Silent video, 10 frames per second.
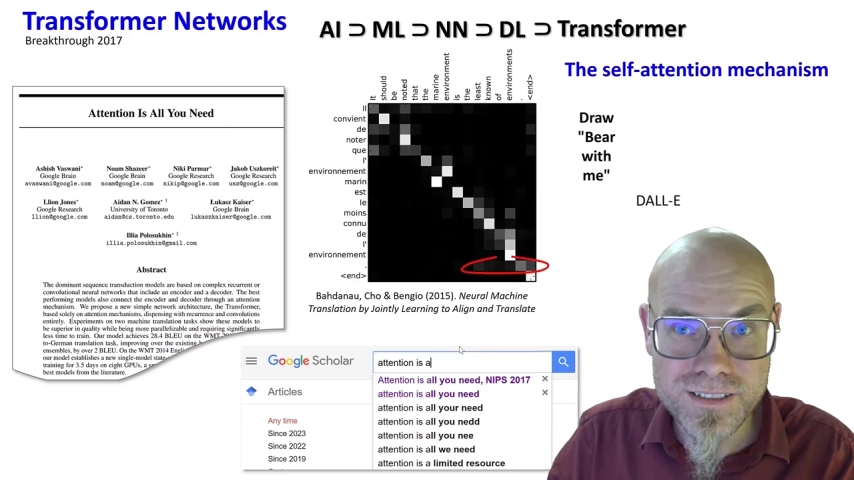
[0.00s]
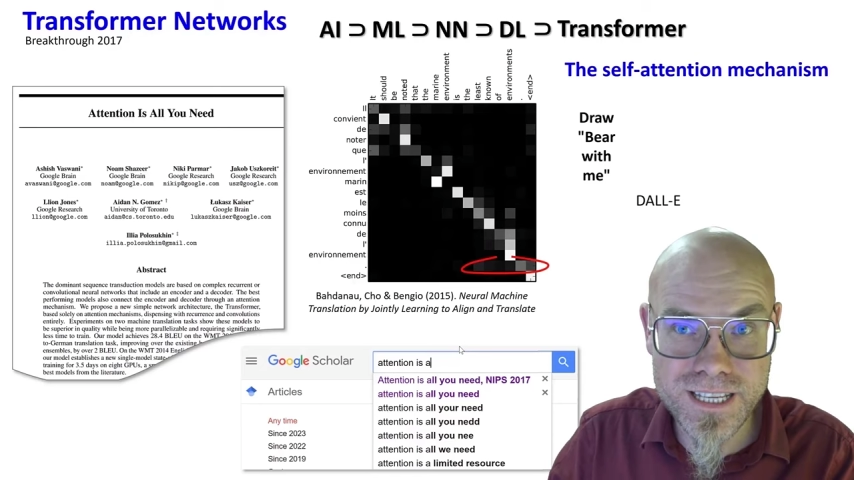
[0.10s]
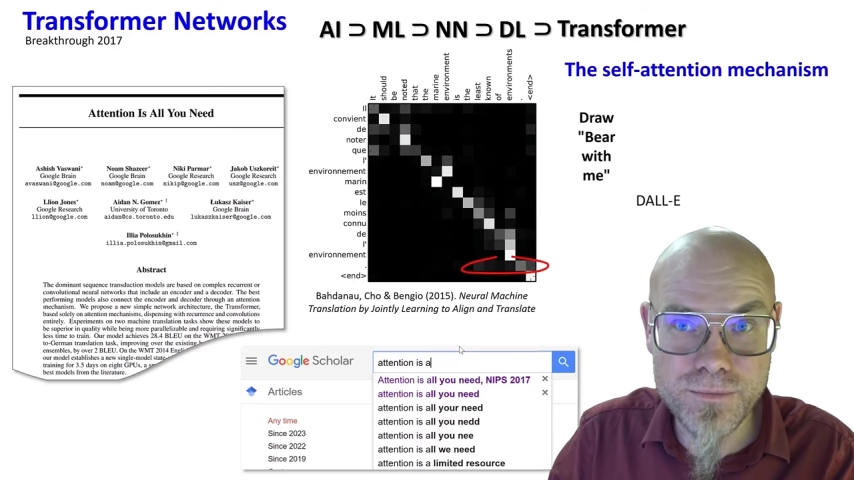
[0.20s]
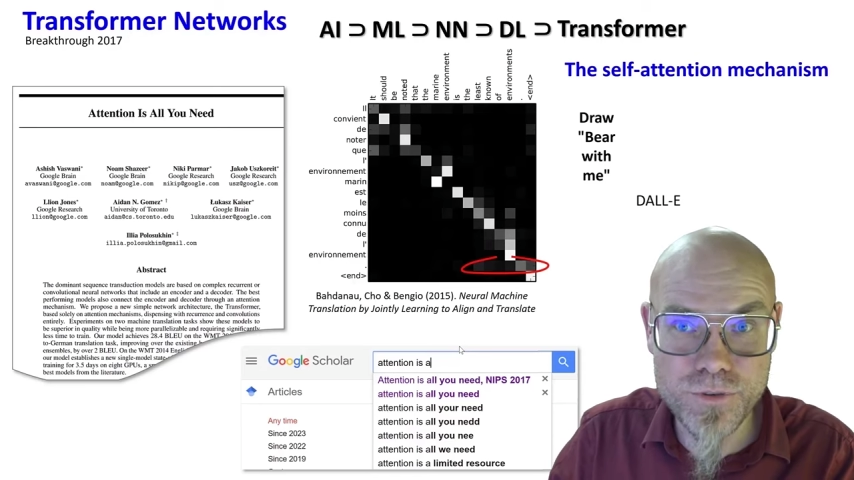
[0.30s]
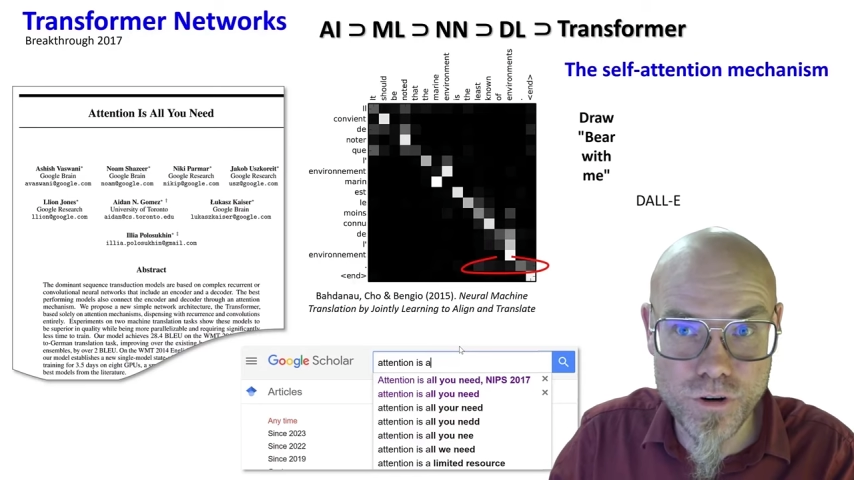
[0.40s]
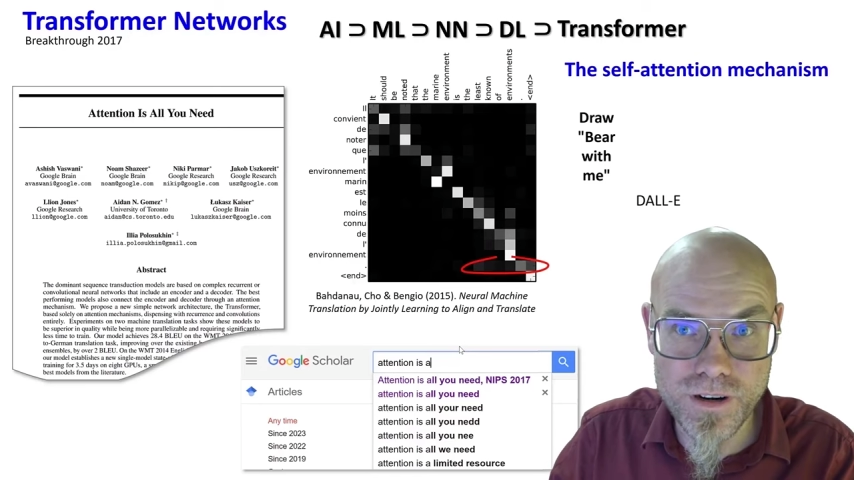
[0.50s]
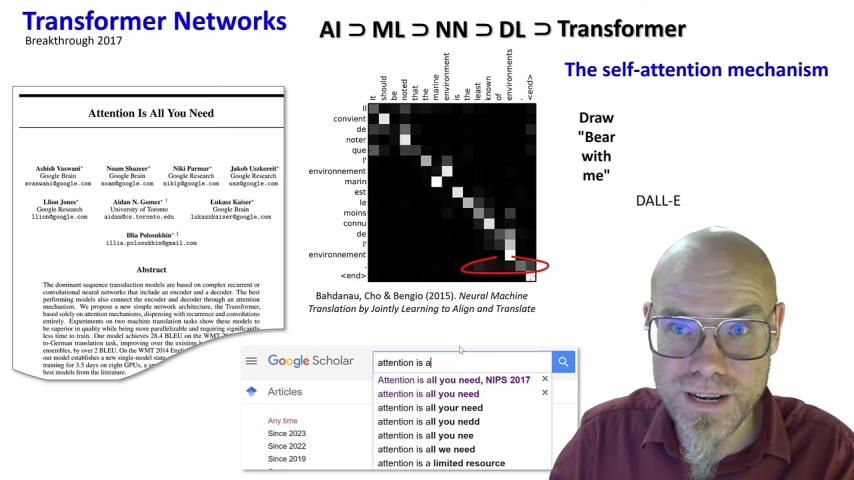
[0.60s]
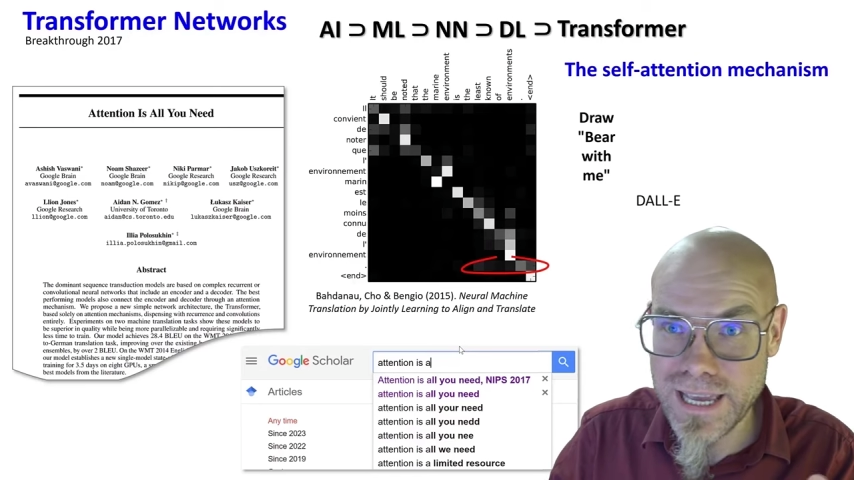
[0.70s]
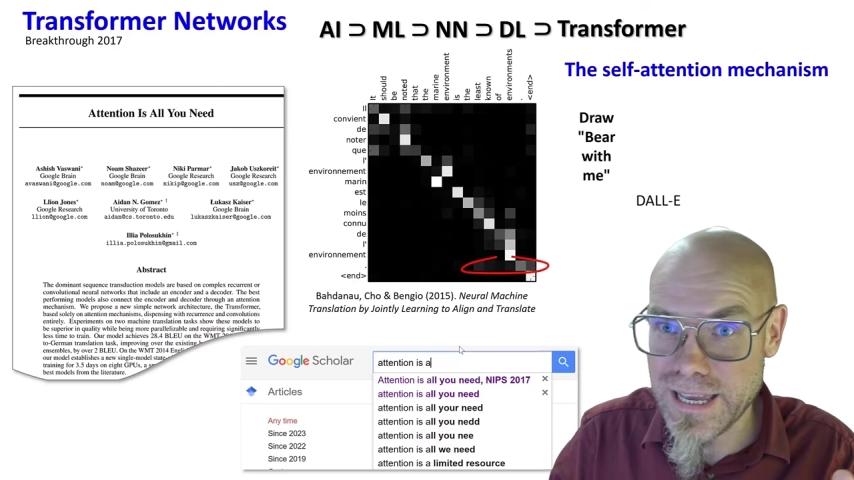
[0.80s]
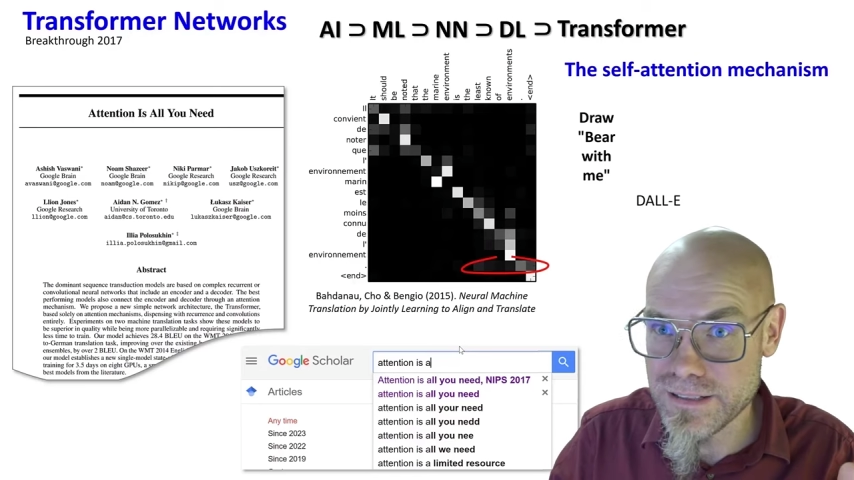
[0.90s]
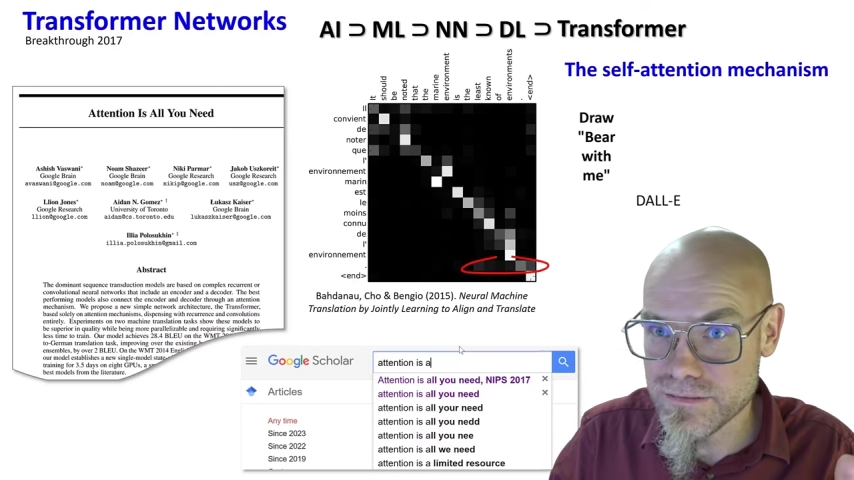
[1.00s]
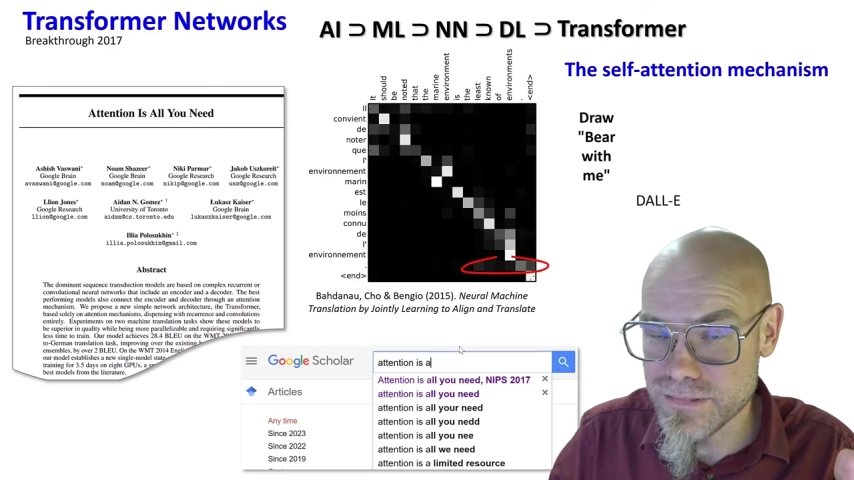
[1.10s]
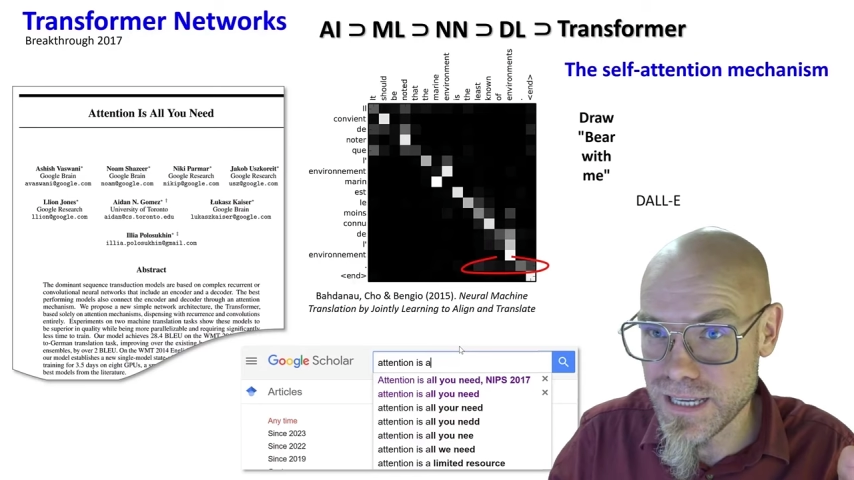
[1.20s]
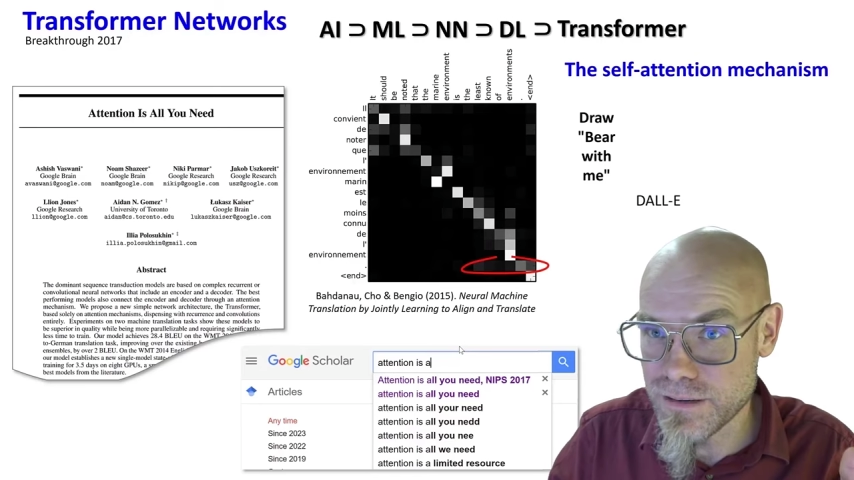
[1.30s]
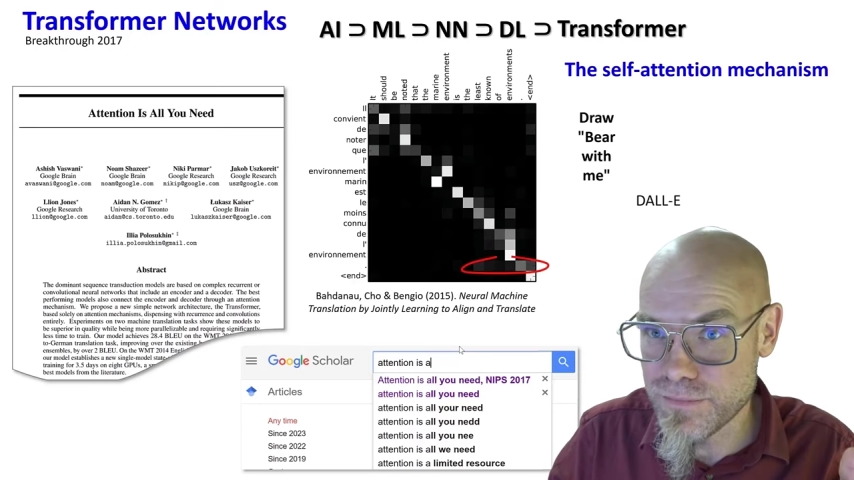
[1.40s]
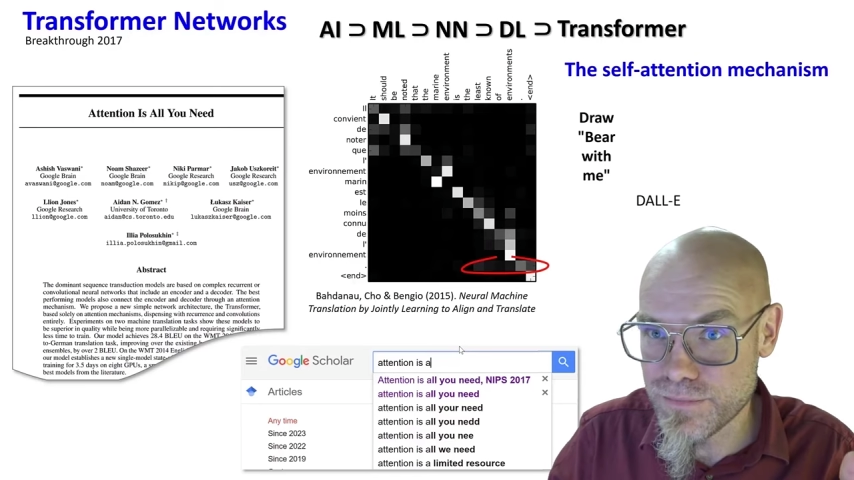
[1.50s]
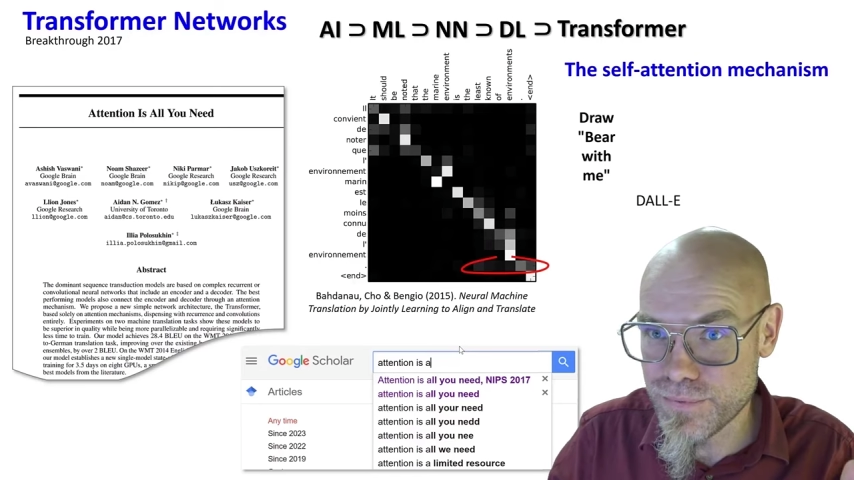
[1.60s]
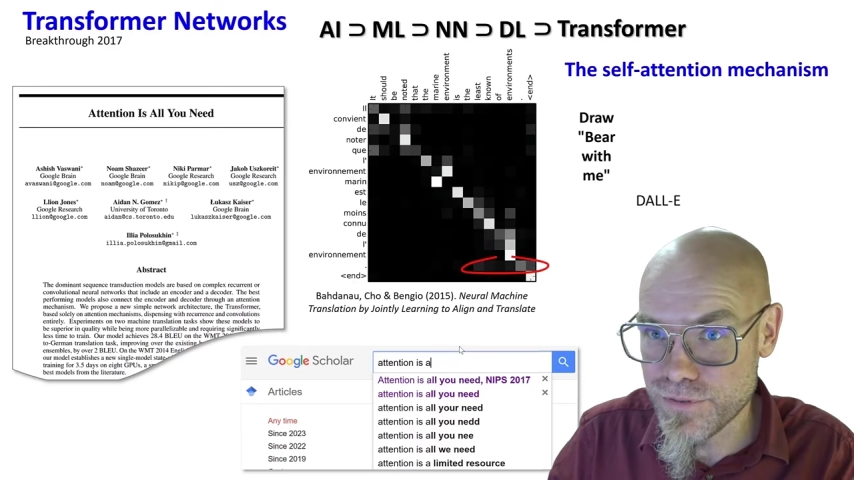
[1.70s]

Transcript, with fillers: deep neural net that